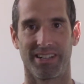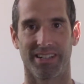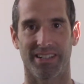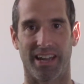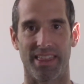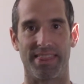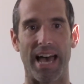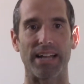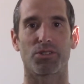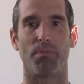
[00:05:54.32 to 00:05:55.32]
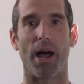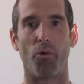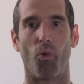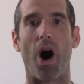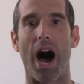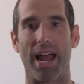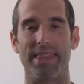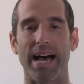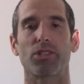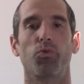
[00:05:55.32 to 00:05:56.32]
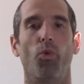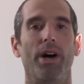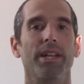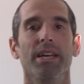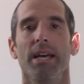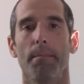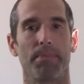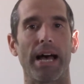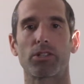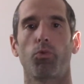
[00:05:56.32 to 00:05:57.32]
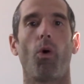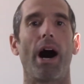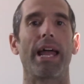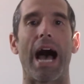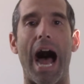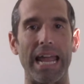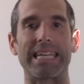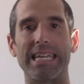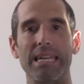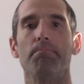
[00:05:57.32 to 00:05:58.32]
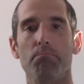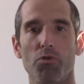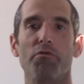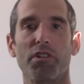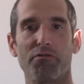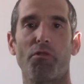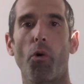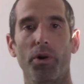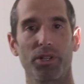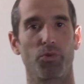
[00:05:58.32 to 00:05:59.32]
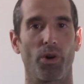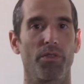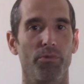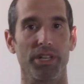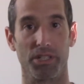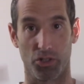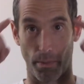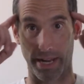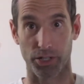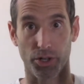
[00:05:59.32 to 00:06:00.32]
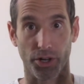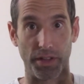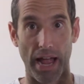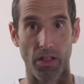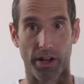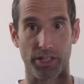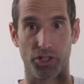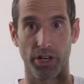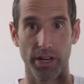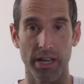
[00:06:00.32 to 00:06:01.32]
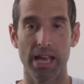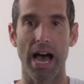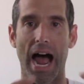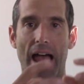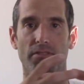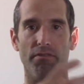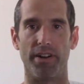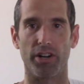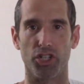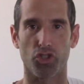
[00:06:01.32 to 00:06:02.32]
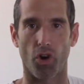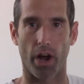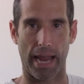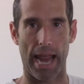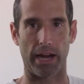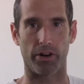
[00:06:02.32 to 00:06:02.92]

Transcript: Okay, that's my why. That's why I keep moving forward. It's one of the reasons. So my internal dialogue is good. I have a very strong anchor